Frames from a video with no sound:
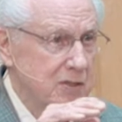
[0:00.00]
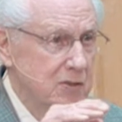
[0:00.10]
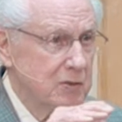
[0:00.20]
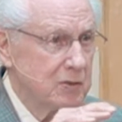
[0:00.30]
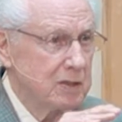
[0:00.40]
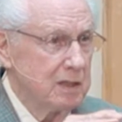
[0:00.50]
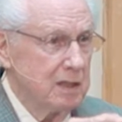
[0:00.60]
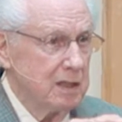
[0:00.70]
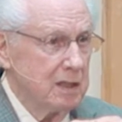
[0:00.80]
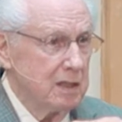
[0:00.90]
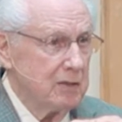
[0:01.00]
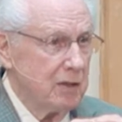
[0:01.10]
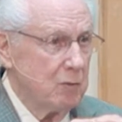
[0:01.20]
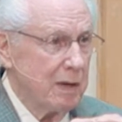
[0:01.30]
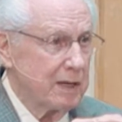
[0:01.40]
So
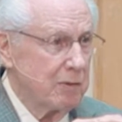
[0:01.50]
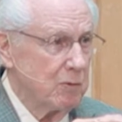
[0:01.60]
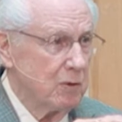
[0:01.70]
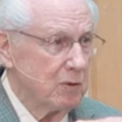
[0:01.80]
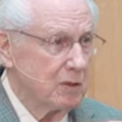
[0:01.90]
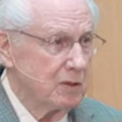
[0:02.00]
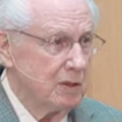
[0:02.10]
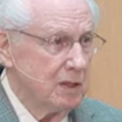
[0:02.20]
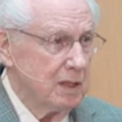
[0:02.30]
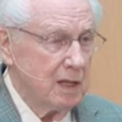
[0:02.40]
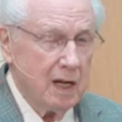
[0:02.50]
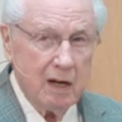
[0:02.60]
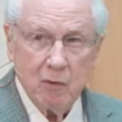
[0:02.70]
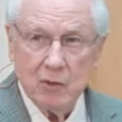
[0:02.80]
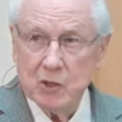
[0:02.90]
nobody will,
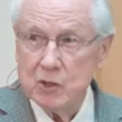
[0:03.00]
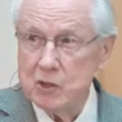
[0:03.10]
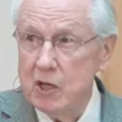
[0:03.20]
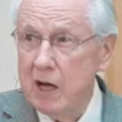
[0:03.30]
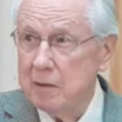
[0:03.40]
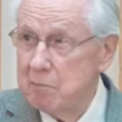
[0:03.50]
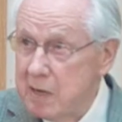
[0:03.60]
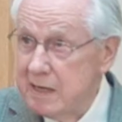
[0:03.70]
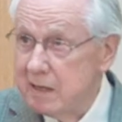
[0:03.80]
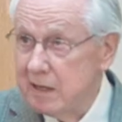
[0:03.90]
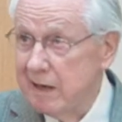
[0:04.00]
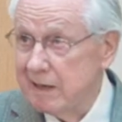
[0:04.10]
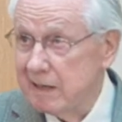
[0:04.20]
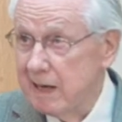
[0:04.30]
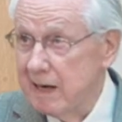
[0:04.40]
I will just not meet
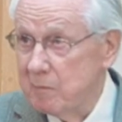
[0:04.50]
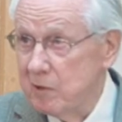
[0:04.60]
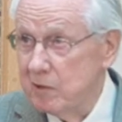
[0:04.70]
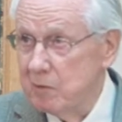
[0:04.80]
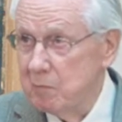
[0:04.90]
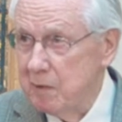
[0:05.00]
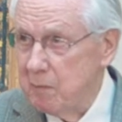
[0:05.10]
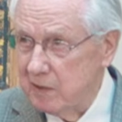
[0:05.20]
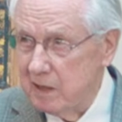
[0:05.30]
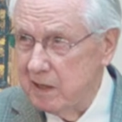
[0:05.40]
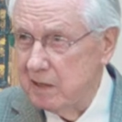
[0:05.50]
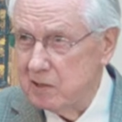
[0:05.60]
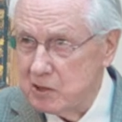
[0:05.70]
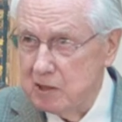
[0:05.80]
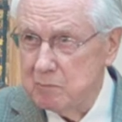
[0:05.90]
that time rather than me bringing in
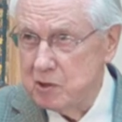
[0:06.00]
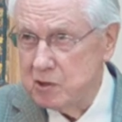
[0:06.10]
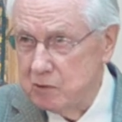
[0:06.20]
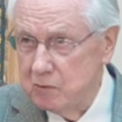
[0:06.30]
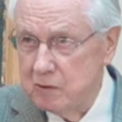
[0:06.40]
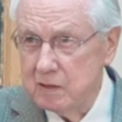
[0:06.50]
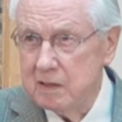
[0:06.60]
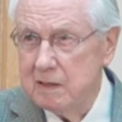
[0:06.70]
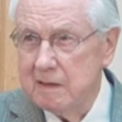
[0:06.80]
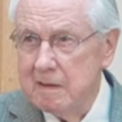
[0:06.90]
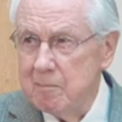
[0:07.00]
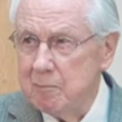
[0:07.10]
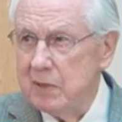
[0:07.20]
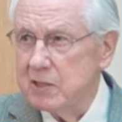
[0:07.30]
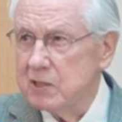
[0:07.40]
a substitute and
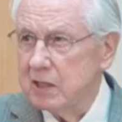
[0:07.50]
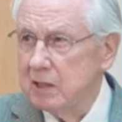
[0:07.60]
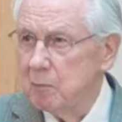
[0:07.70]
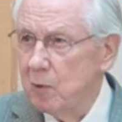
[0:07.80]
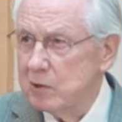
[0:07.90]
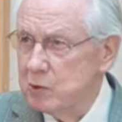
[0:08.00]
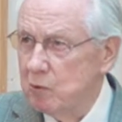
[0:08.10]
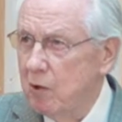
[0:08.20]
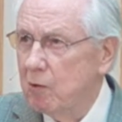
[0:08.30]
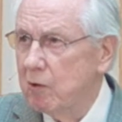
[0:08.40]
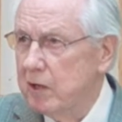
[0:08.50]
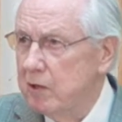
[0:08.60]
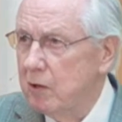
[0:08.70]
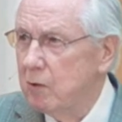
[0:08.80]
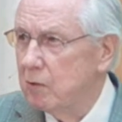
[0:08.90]
messing up what you already
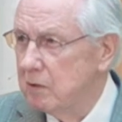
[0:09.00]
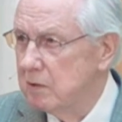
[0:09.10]
know.